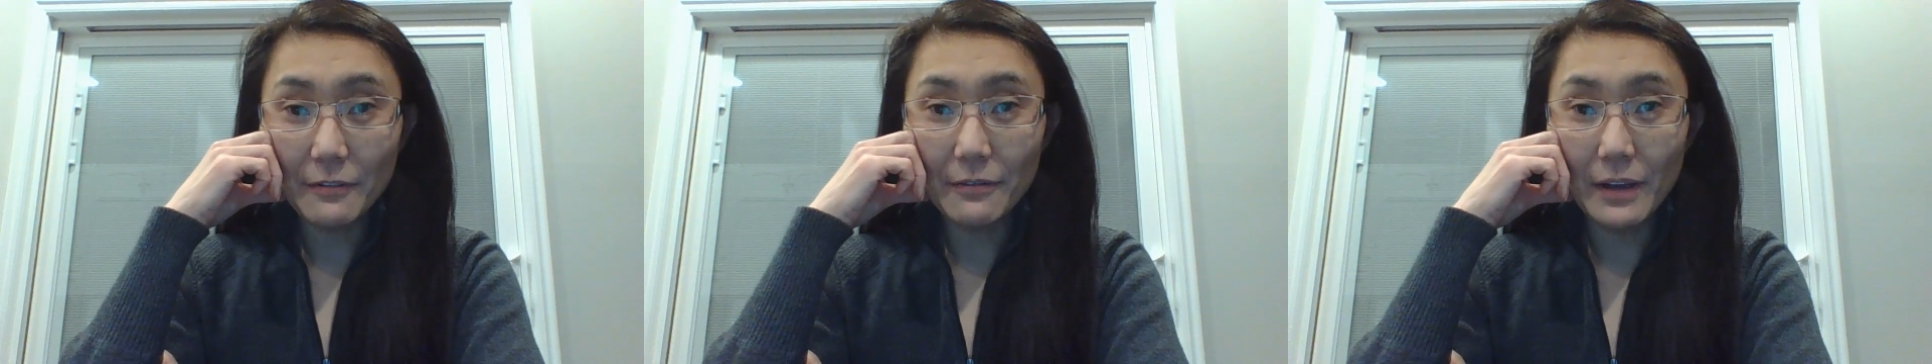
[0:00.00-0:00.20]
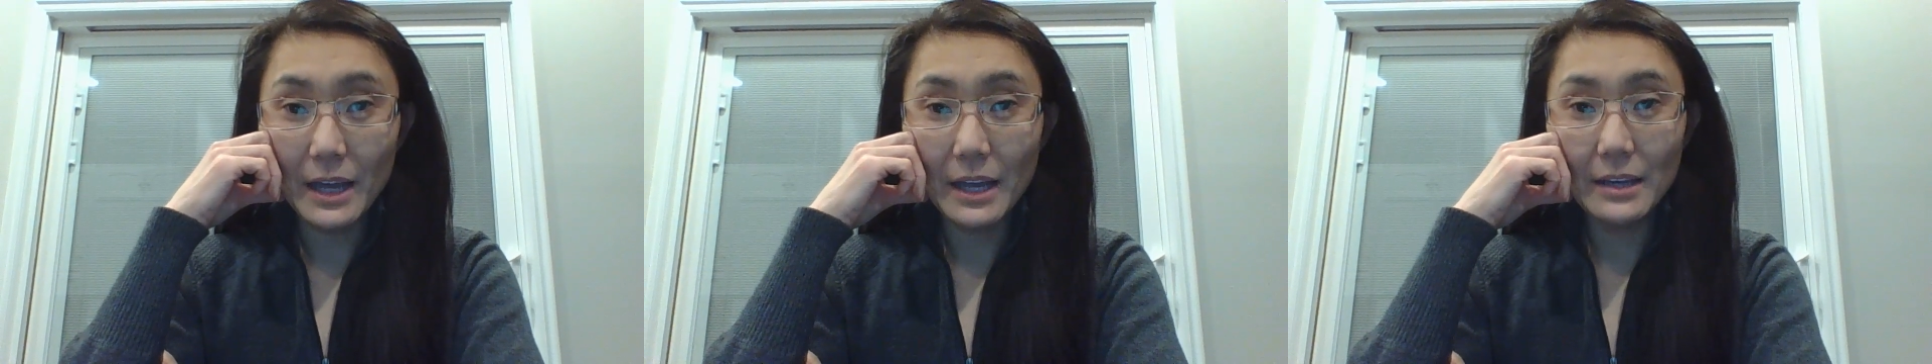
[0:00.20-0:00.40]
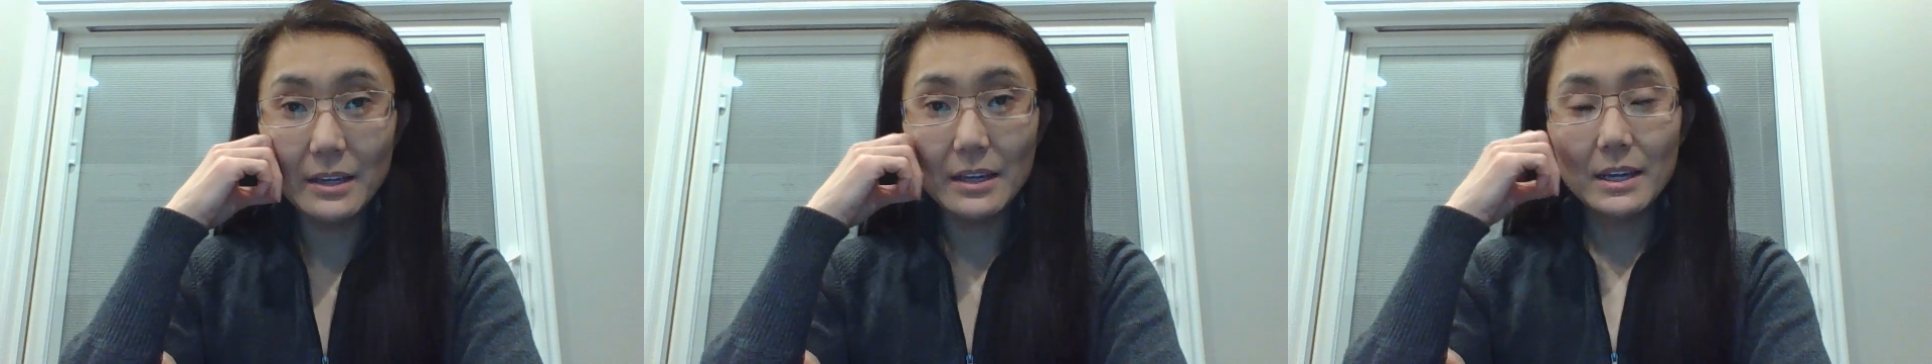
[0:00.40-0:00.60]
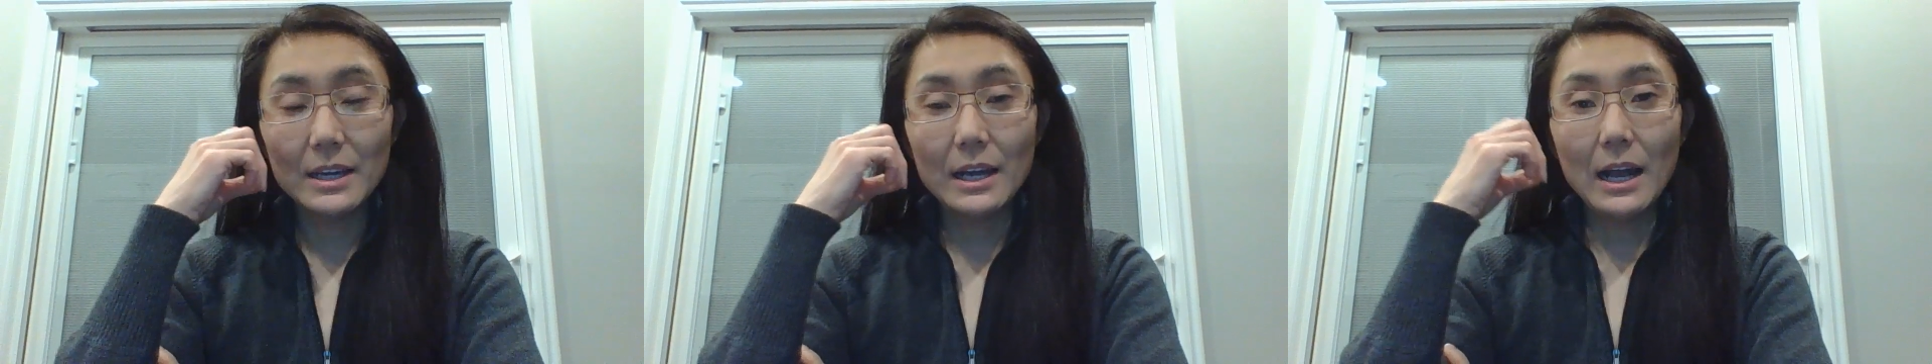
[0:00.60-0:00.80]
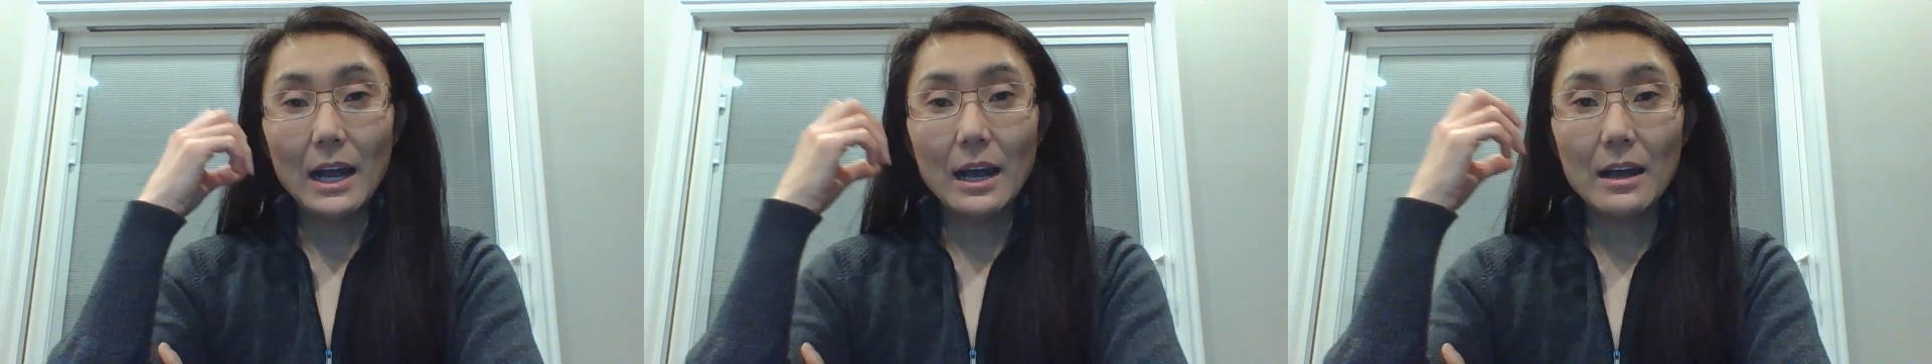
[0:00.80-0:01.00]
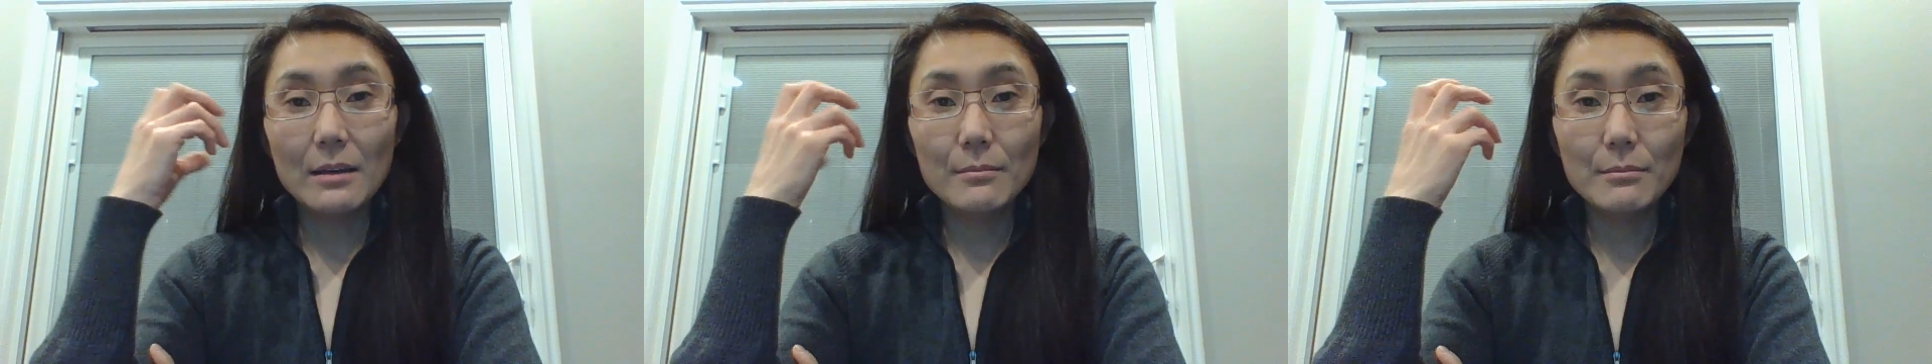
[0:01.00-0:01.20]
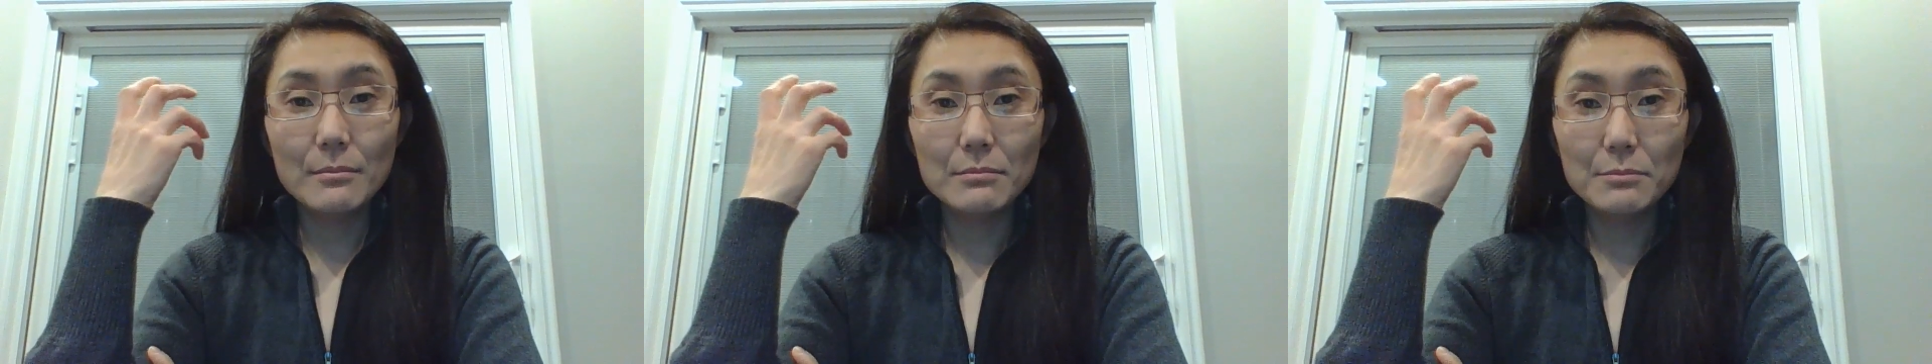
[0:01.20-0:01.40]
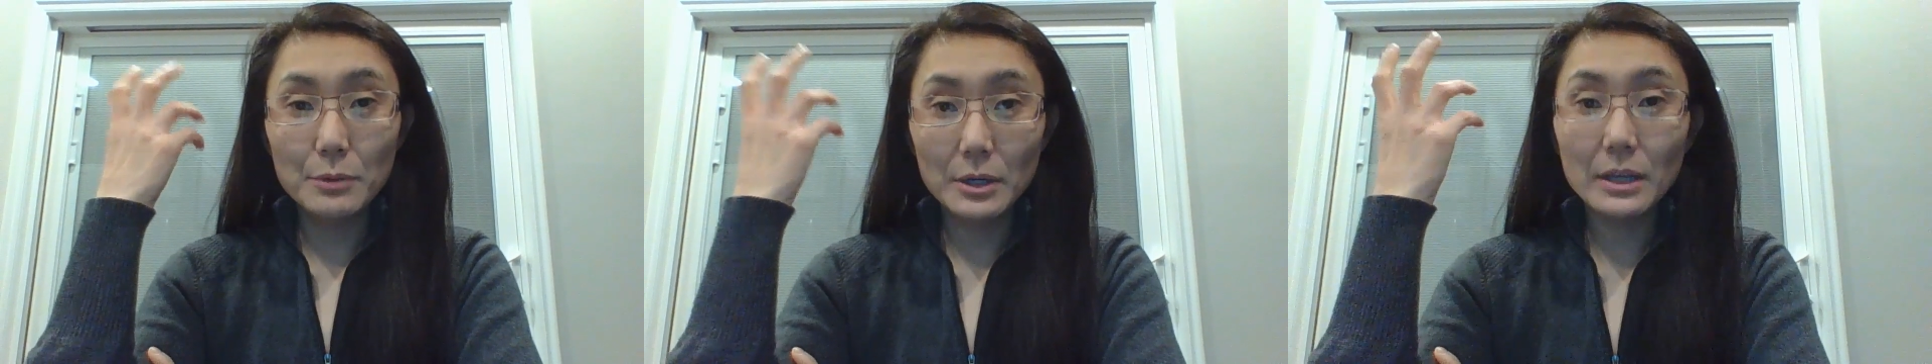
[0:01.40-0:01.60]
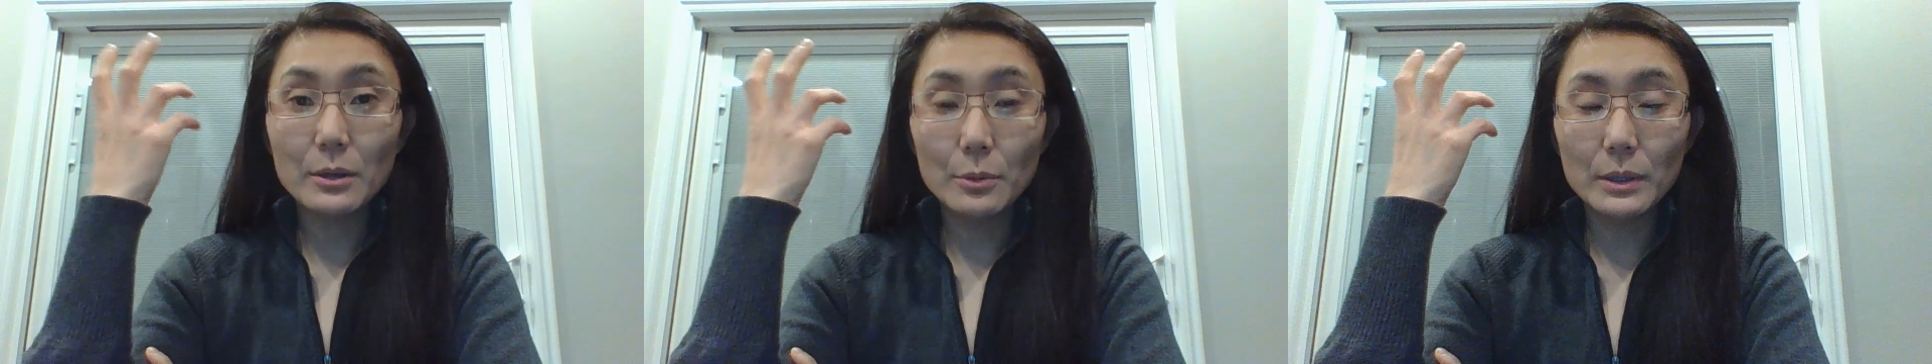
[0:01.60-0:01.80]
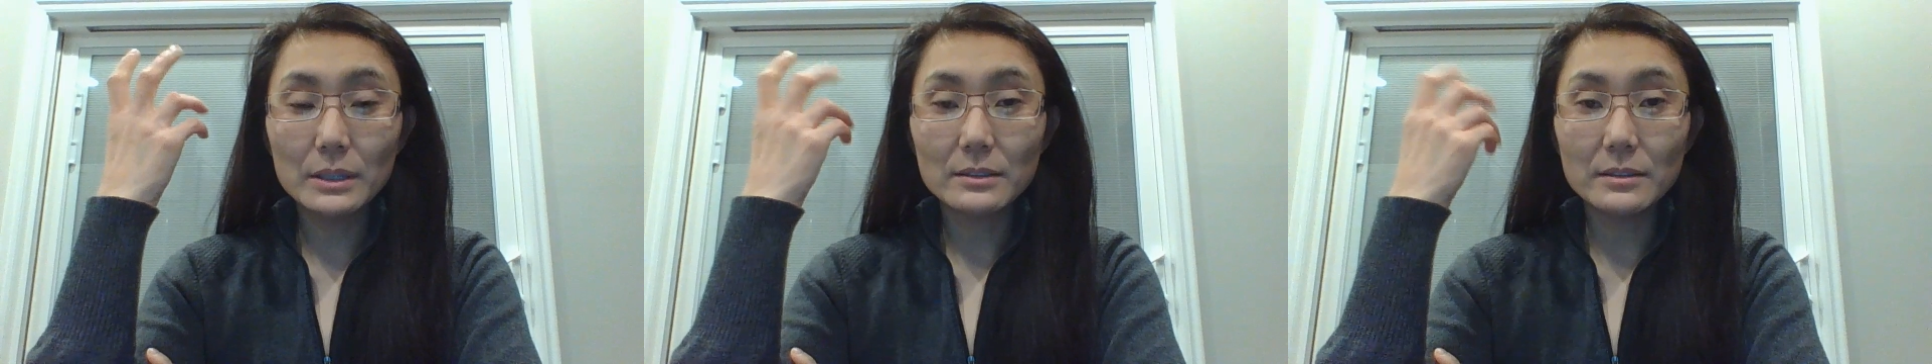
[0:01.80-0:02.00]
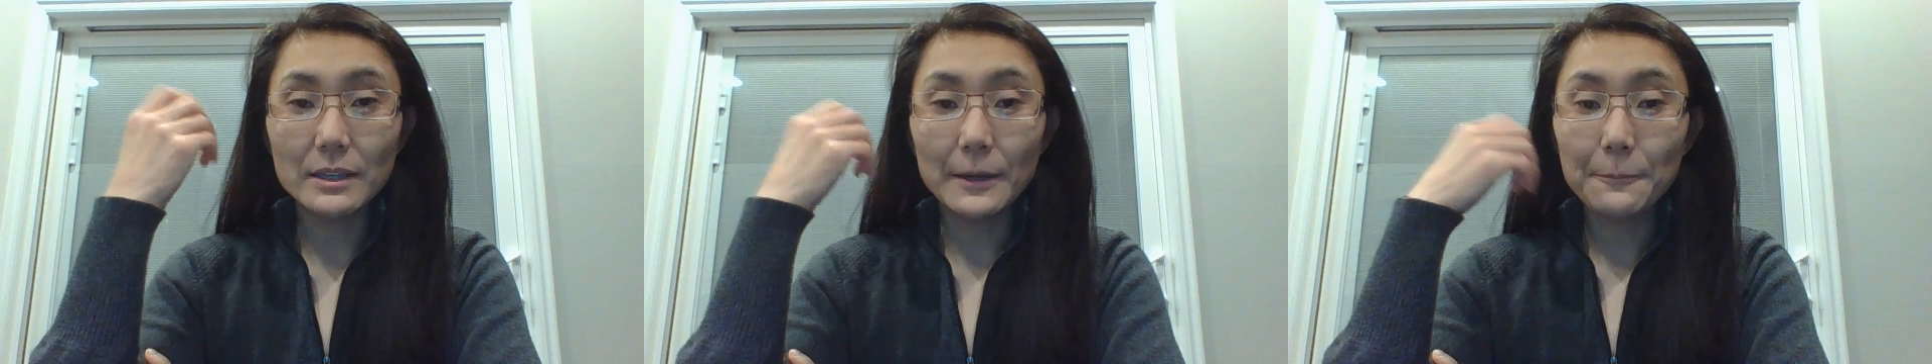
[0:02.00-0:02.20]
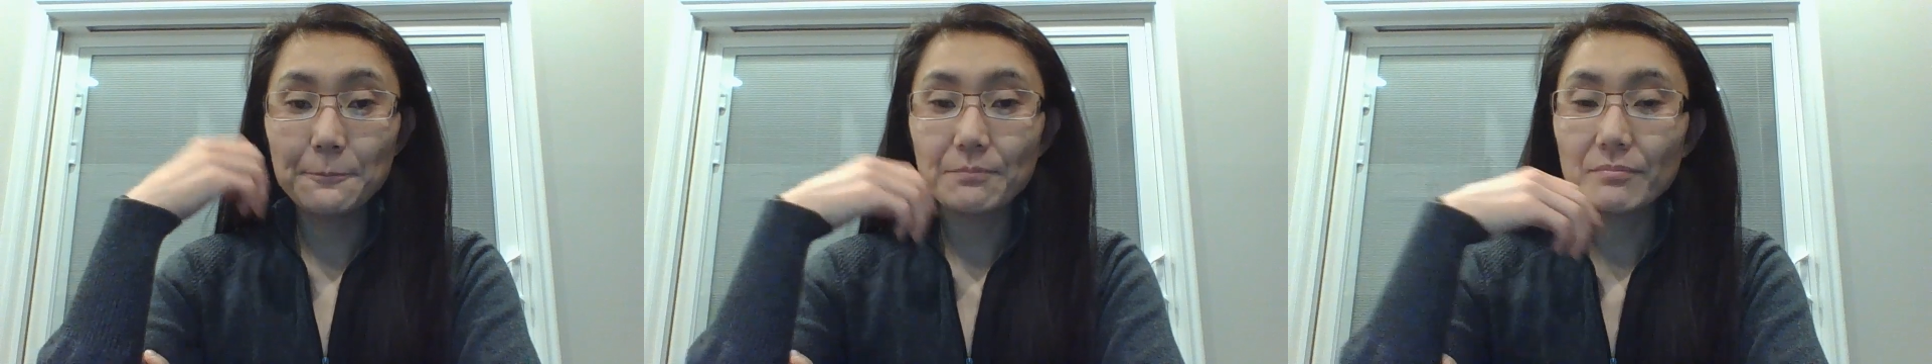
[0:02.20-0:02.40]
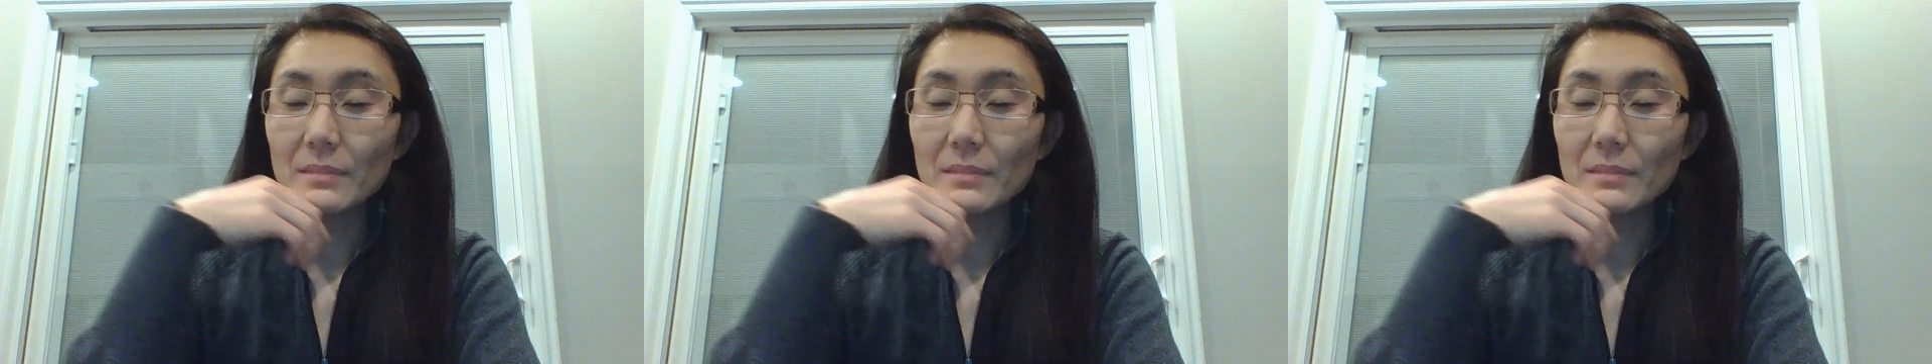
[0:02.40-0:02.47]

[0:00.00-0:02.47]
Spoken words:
fund pretty quickly.